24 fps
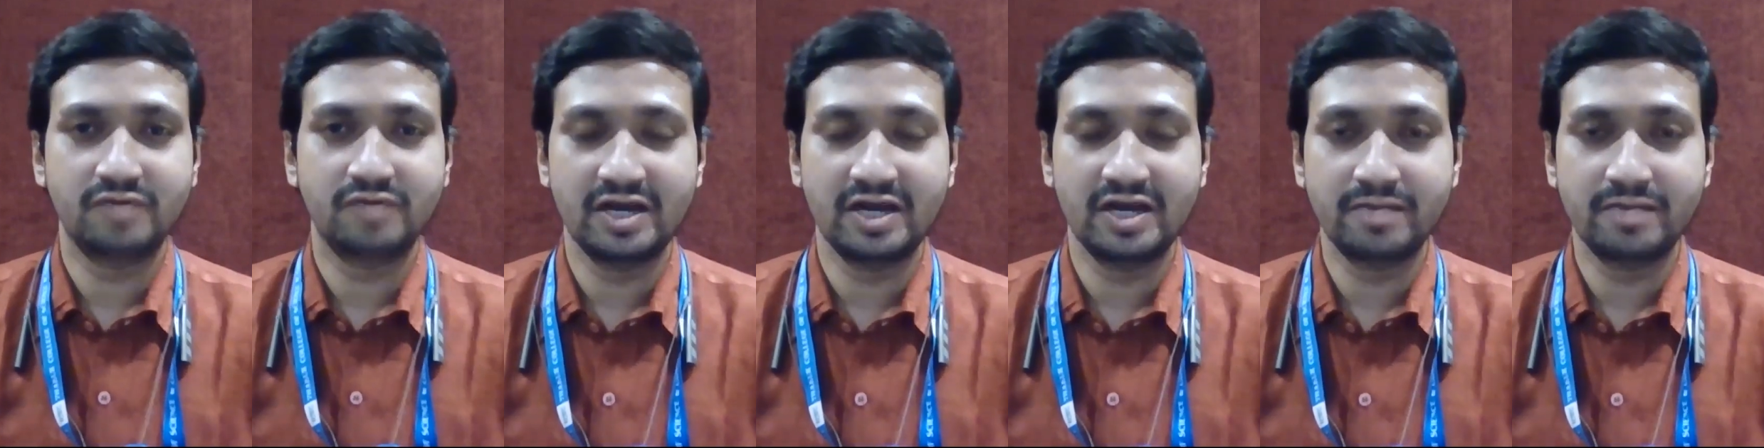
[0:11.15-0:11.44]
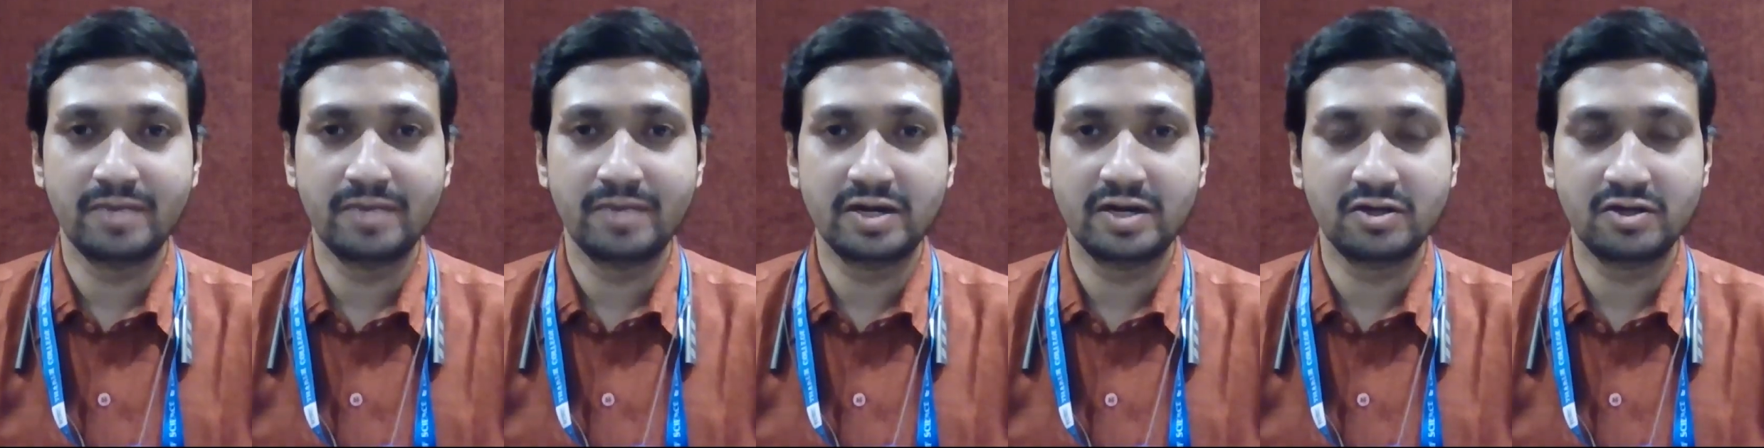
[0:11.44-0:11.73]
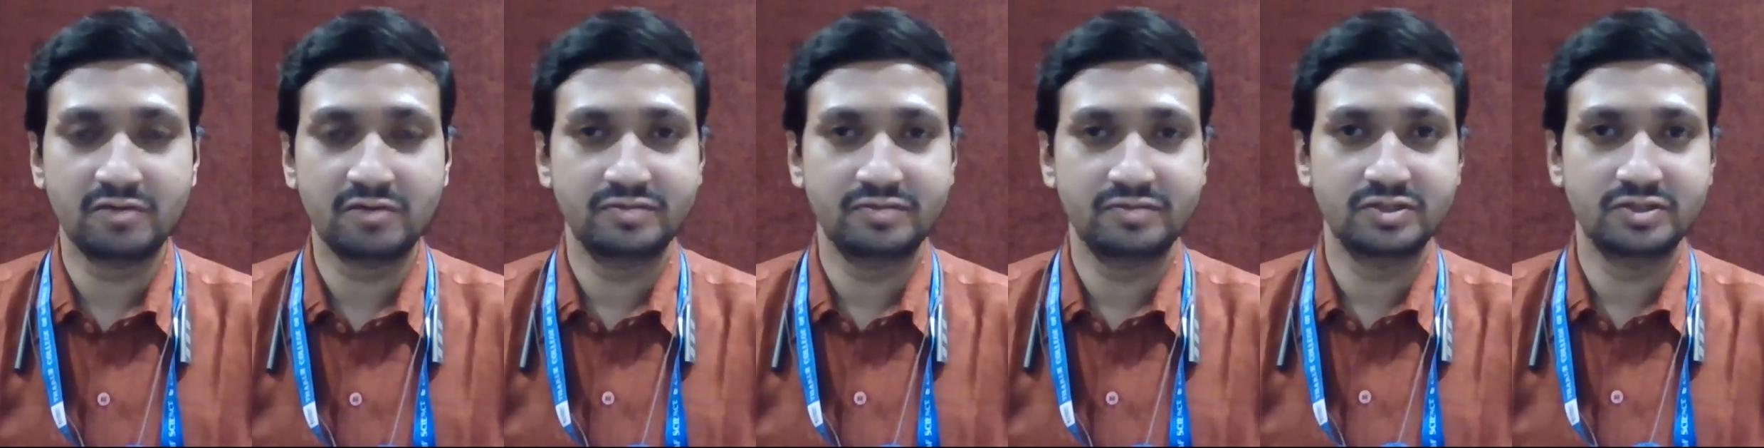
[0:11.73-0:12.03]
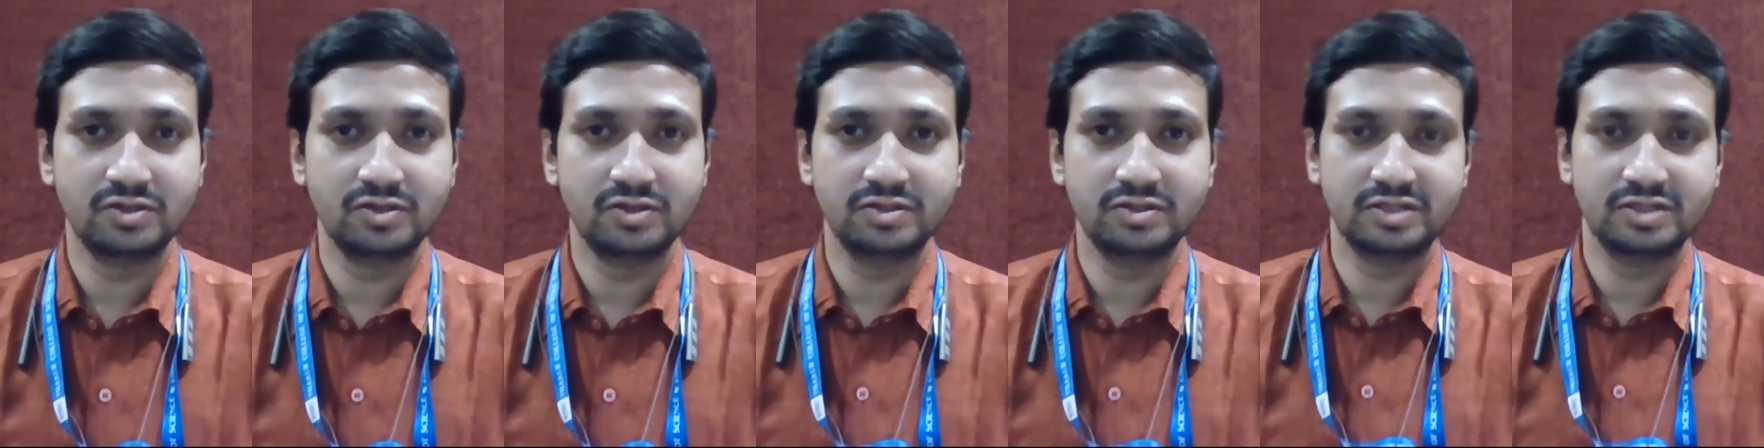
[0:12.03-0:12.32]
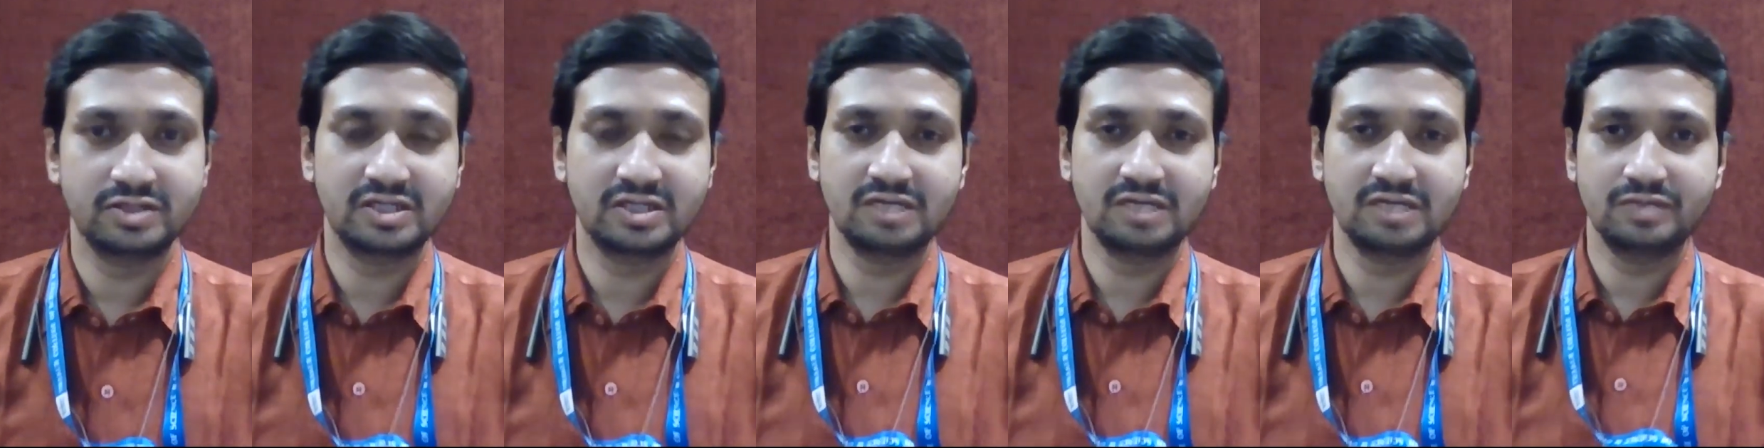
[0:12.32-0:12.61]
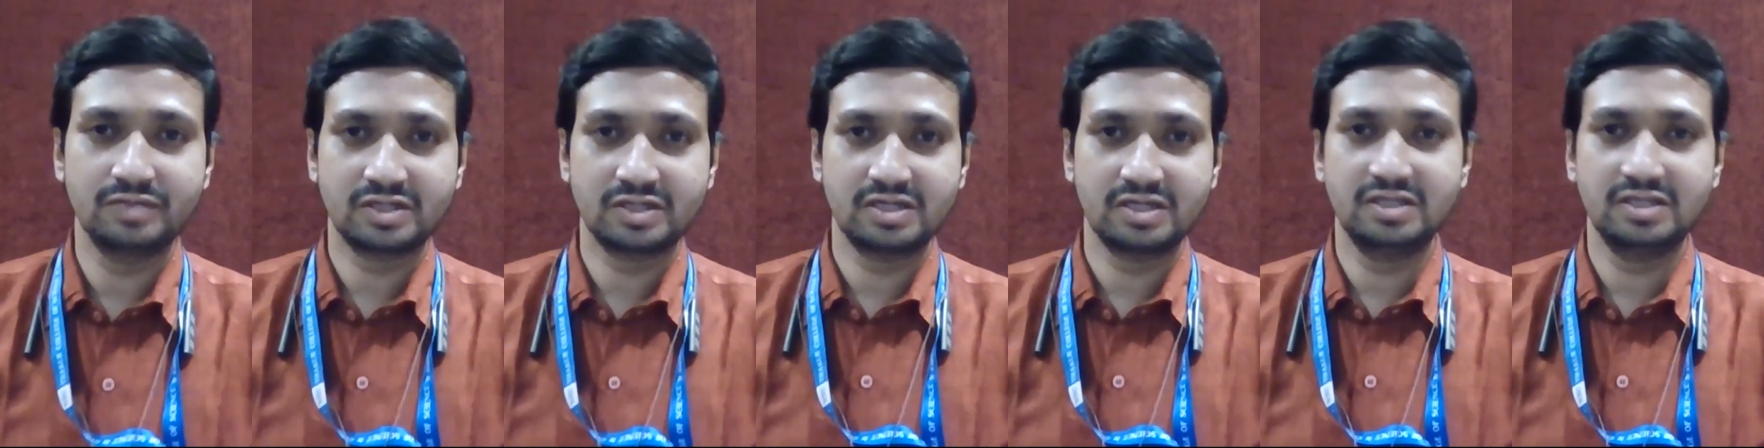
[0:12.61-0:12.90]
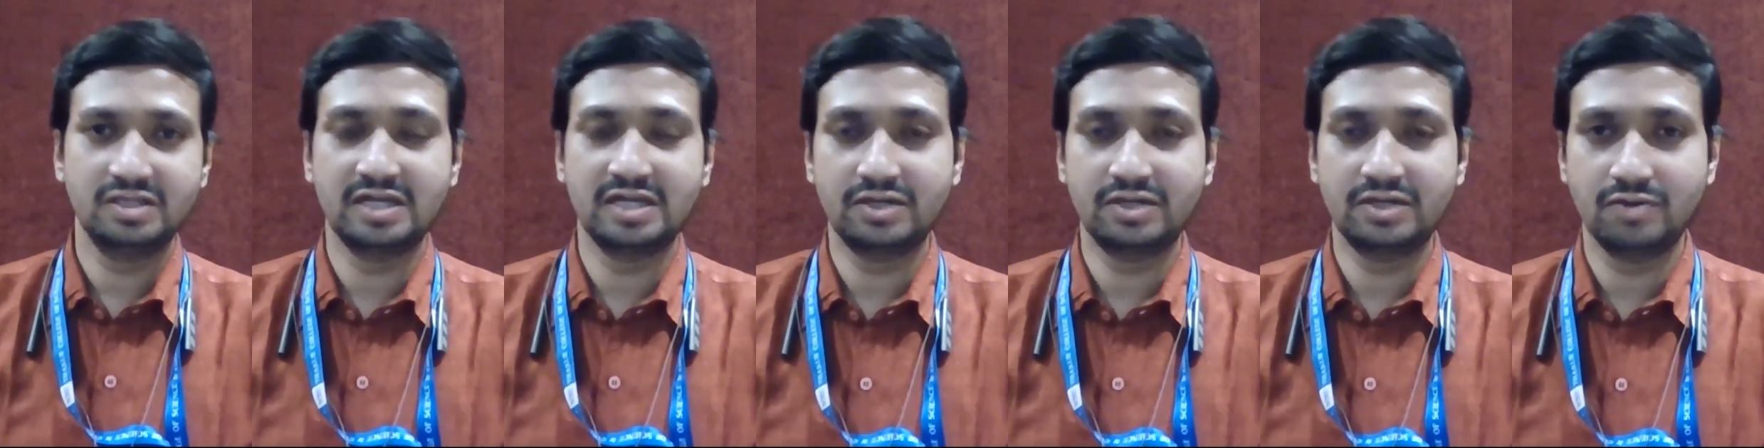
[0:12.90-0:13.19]
higher part of the solid state chemistry
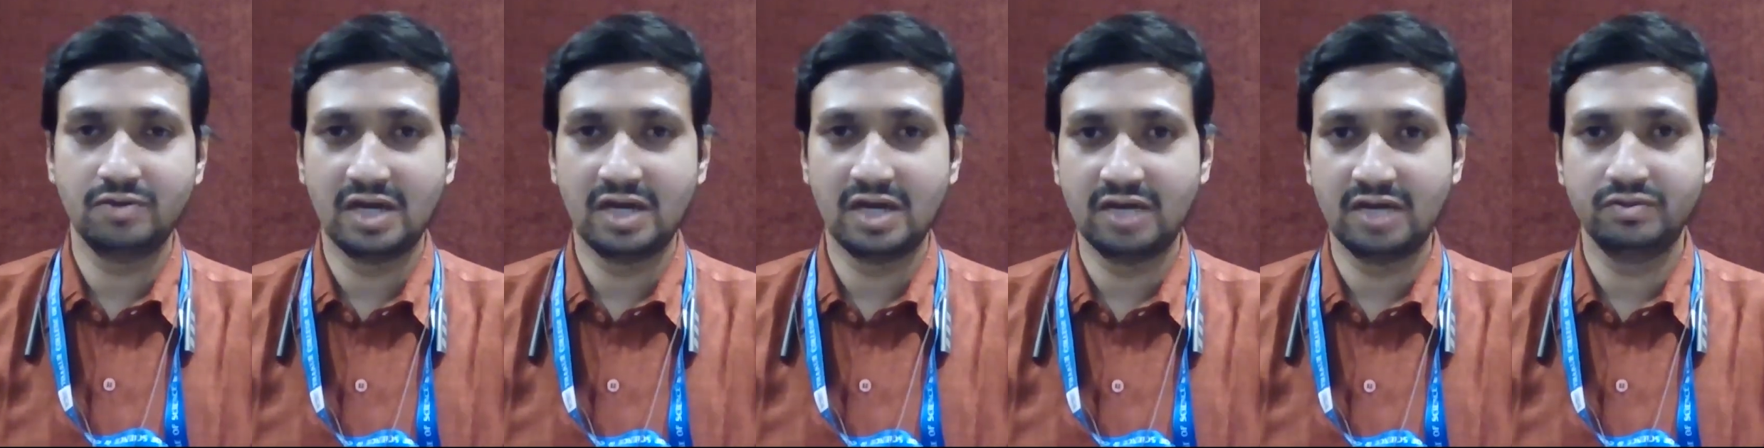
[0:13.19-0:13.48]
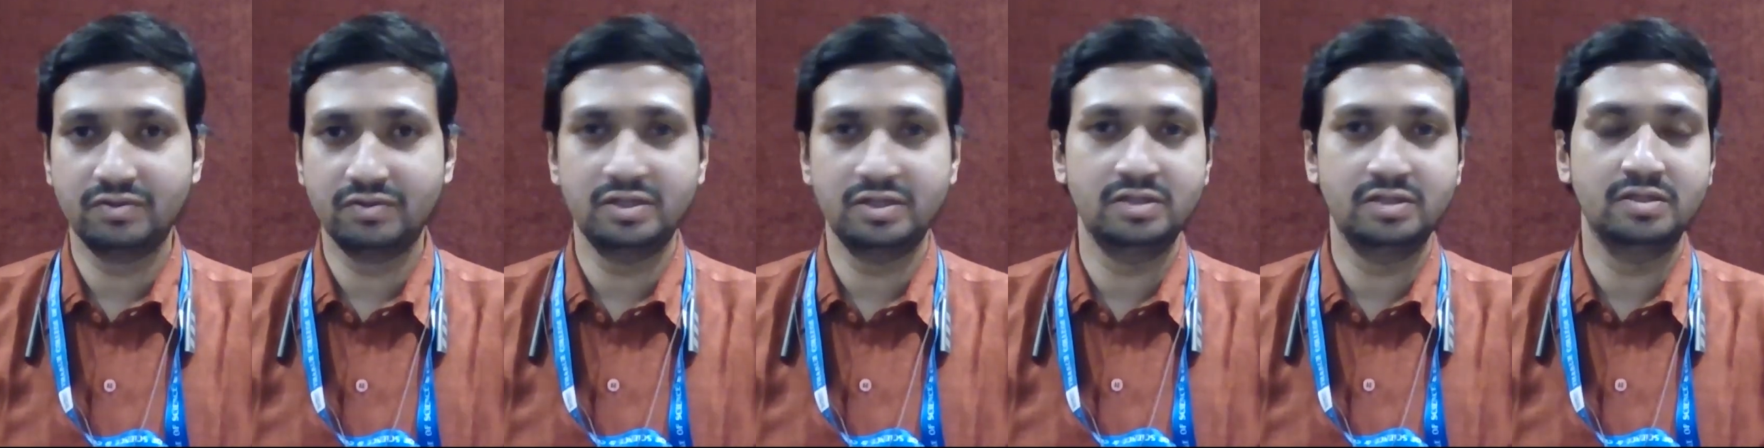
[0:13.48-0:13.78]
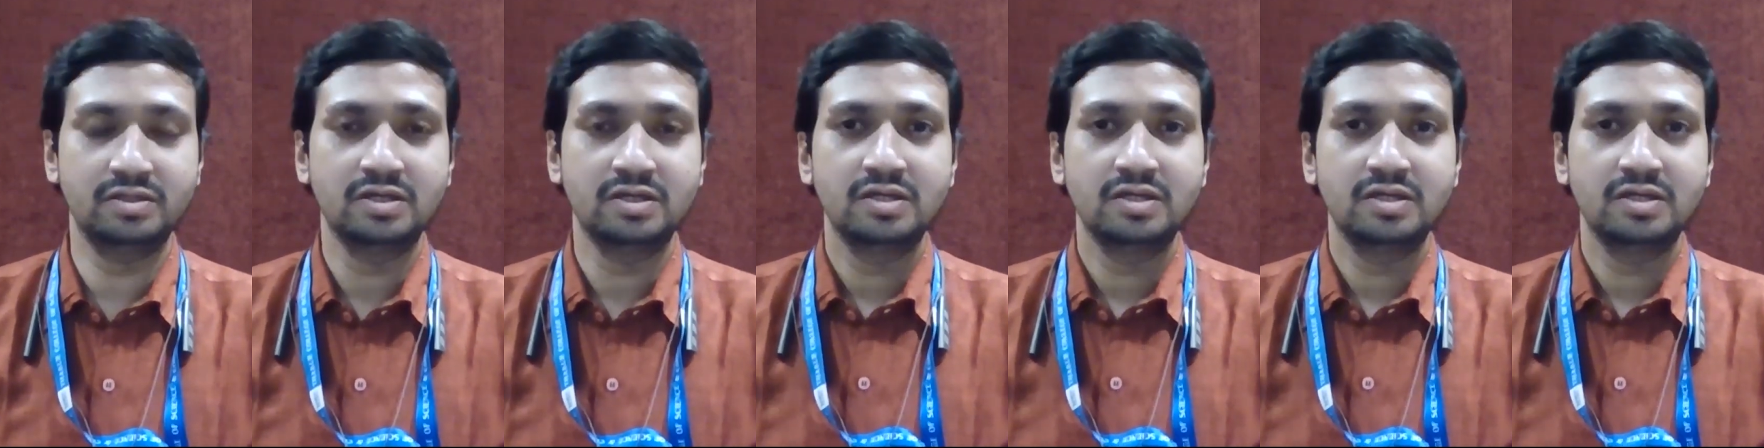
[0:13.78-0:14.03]
that you have in